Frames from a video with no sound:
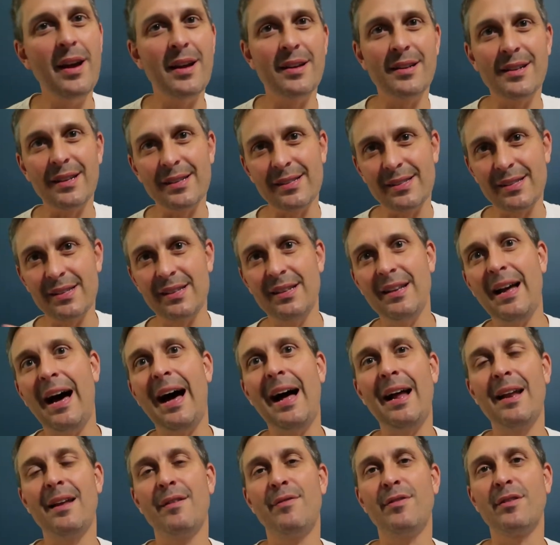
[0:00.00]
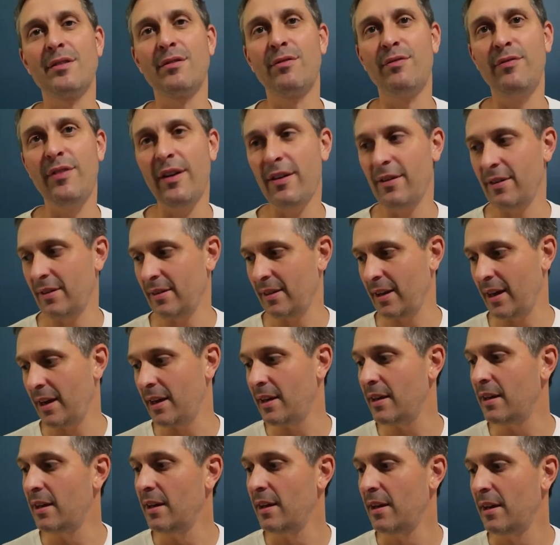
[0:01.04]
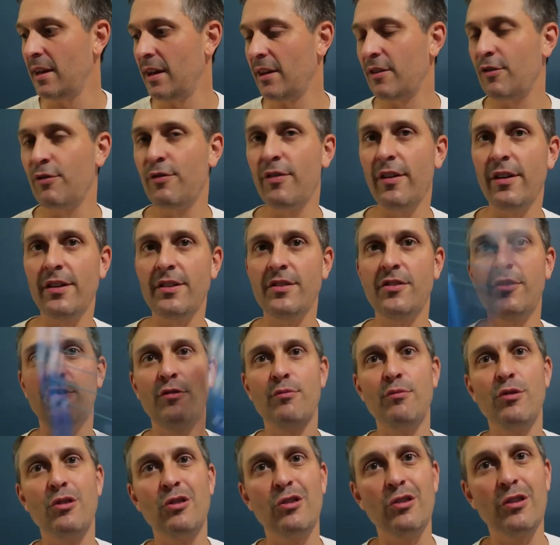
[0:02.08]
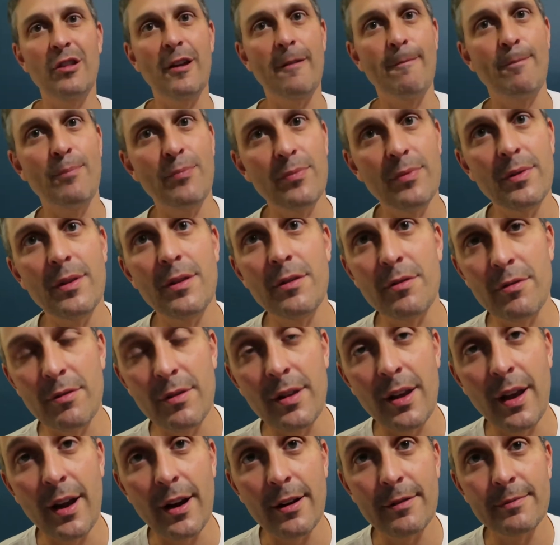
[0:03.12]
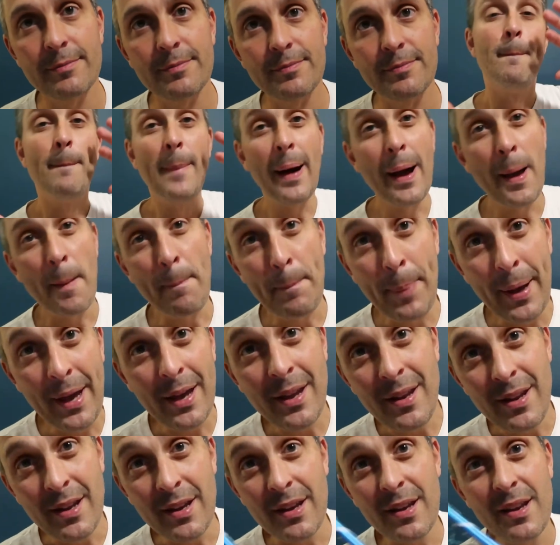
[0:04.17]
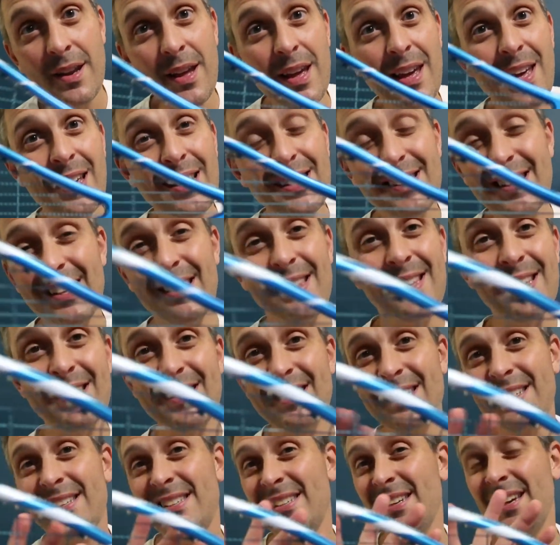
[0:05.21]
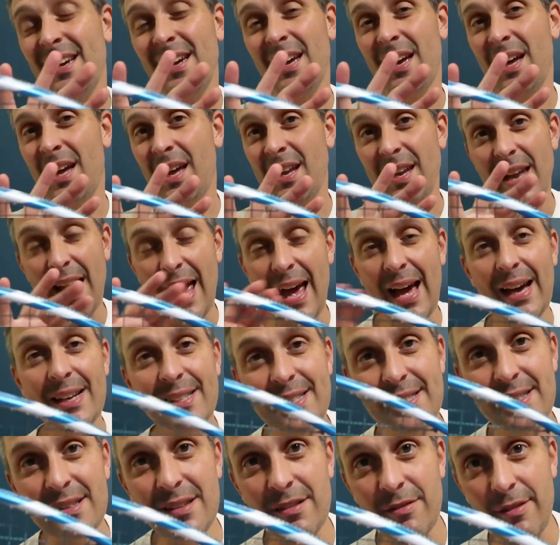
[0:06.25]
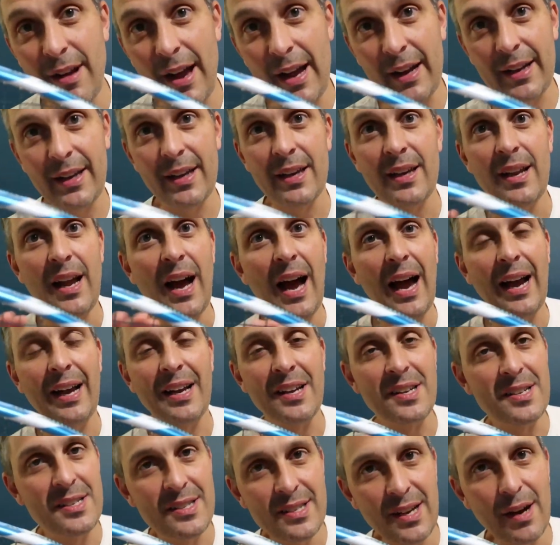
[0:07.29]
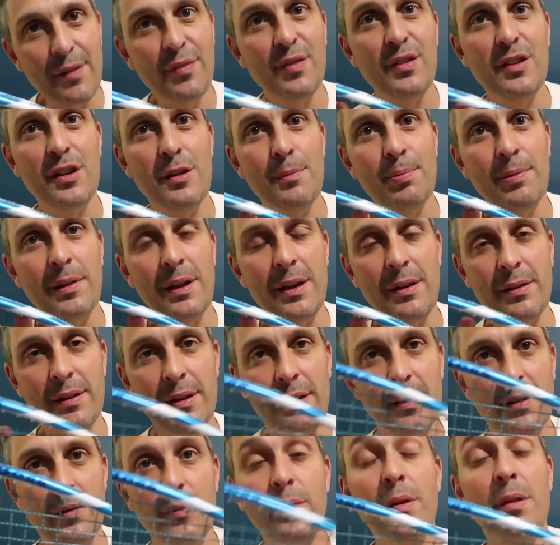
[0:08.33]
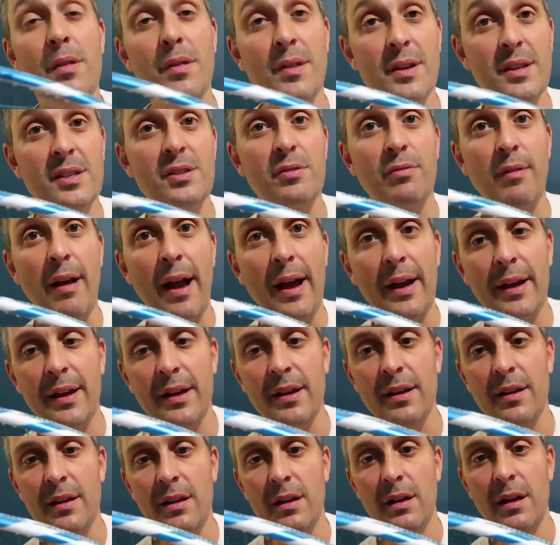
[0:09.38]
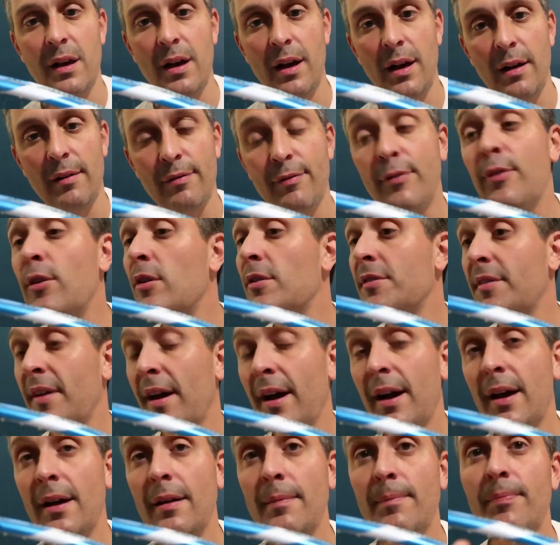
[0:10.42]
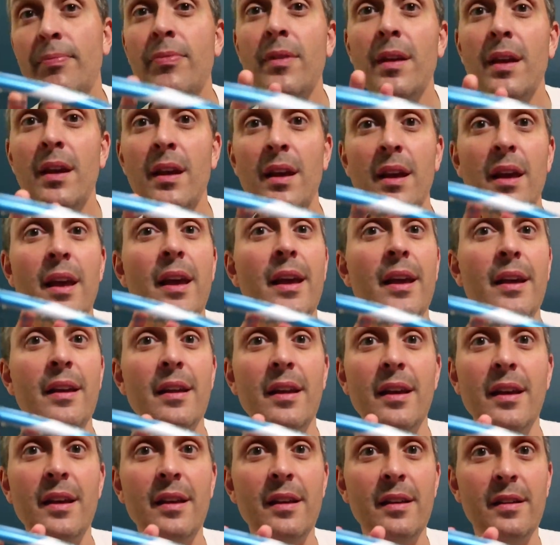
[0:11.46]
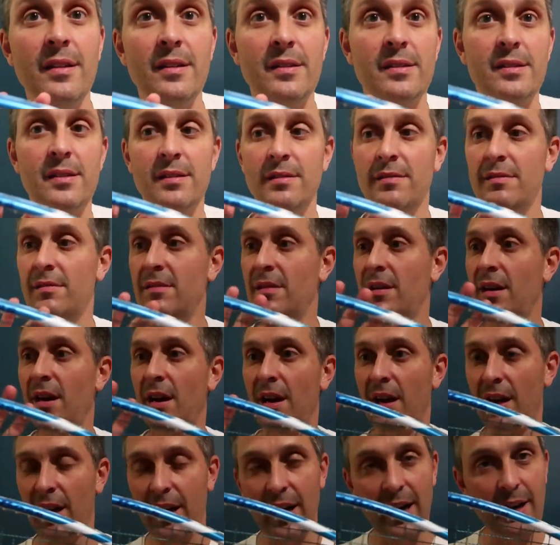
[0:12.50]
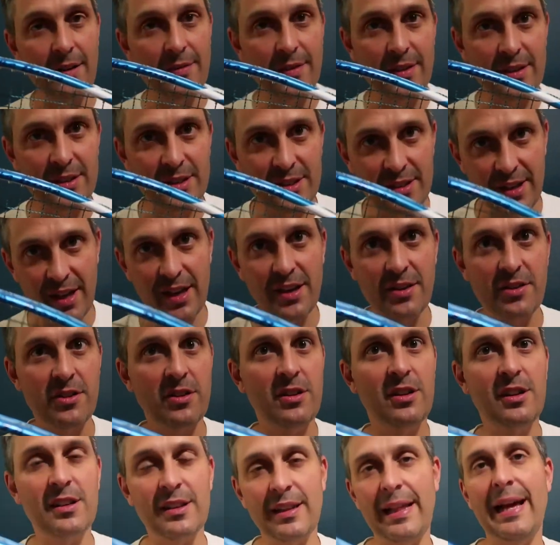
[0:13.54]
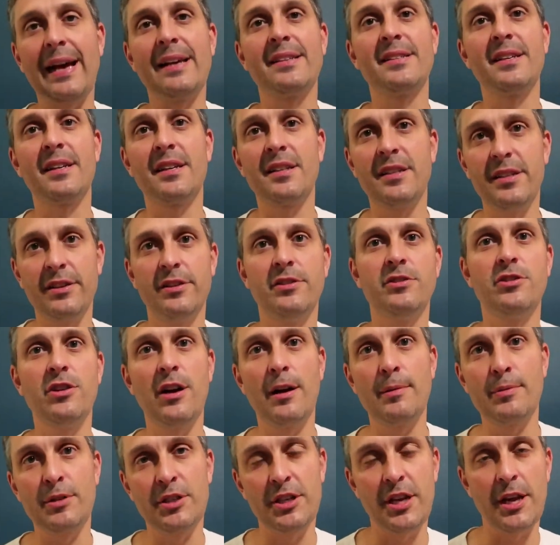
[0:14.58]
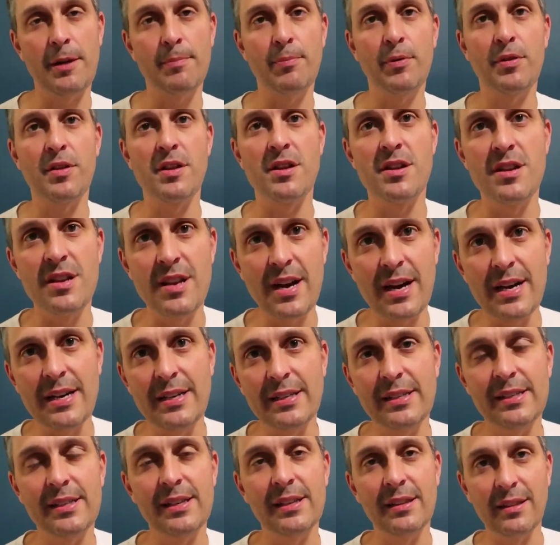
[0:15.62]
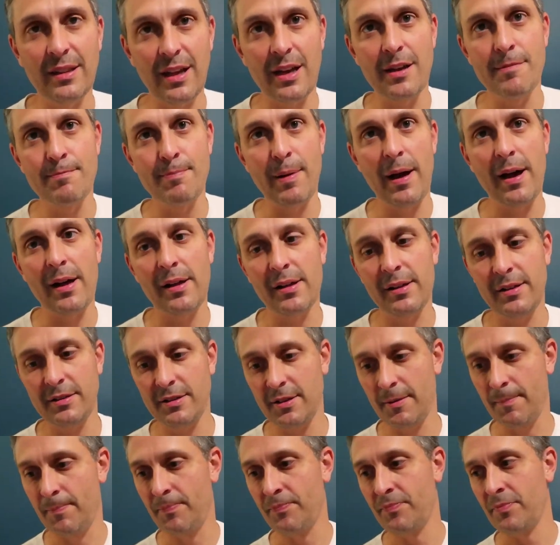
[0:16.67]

It does not. It feels very light. It's very smooth through the air. My opinion is that this is an excellent racket. I could definitely play with this racket full time. It is kind of a standard classic teardrop shape with a nice light balance.